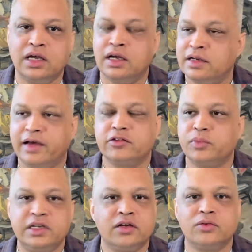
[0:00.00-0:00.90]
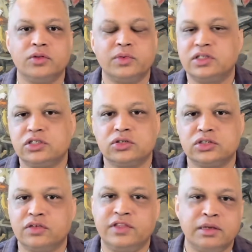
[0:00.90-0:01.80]
Now that we know that we're the source
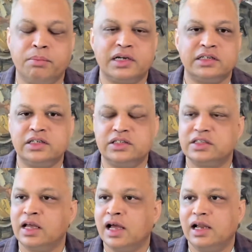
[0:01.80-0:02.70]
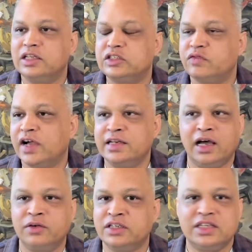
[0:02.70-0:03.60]
of the abundance, let's find
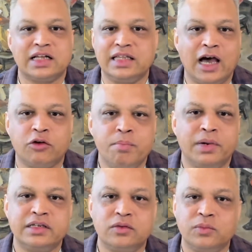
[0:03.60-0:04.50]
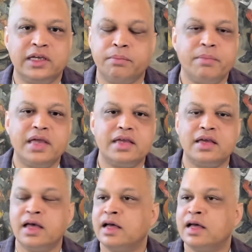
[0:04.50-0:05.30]
out exactly how abundant we can be.